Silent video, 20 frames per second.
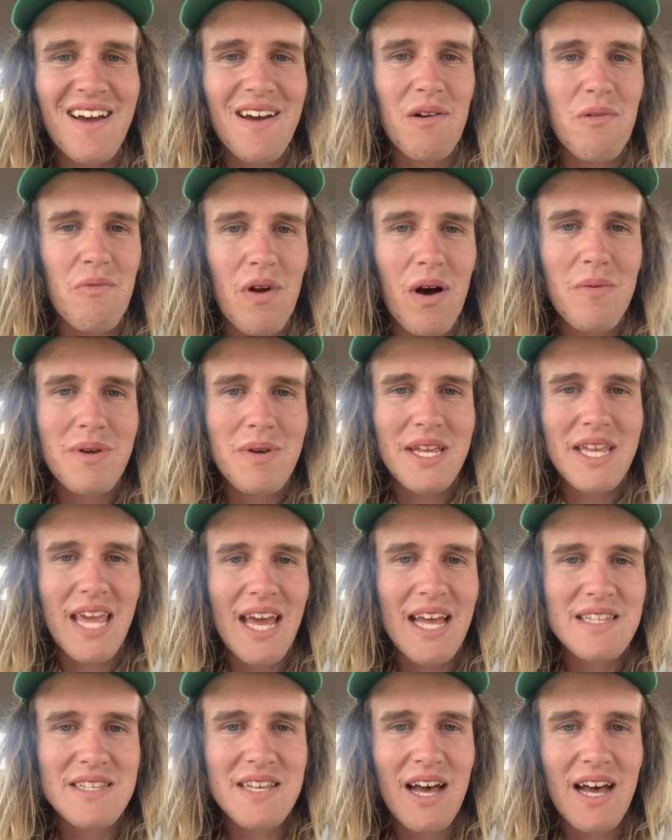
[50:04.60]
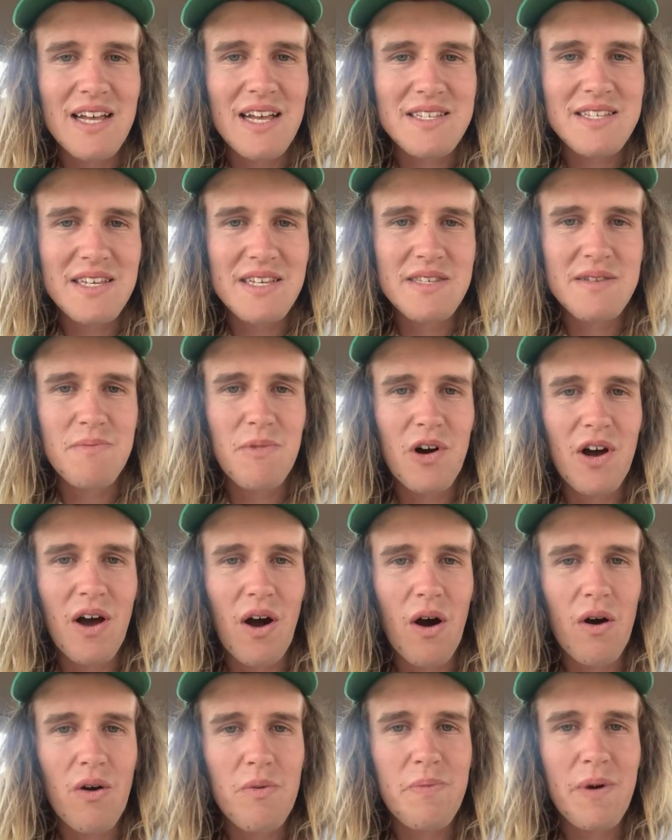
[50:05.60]
Robert Geddes asks, is my
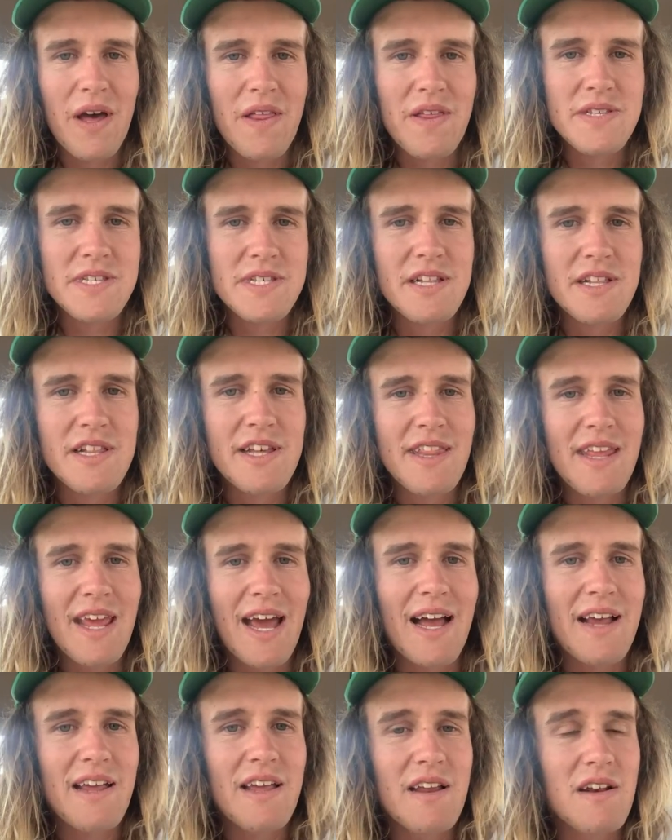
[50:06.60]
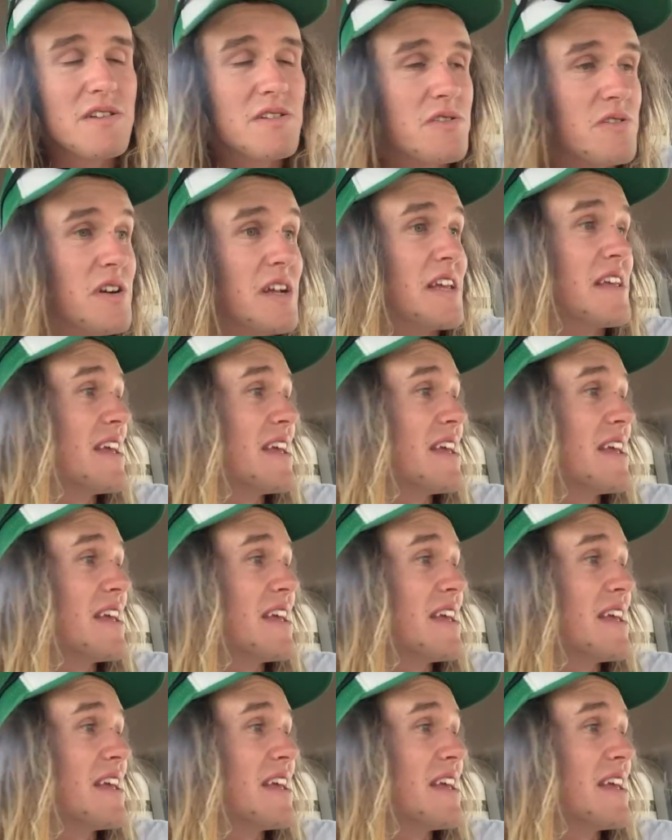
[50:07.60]
older brother still in the ag industry?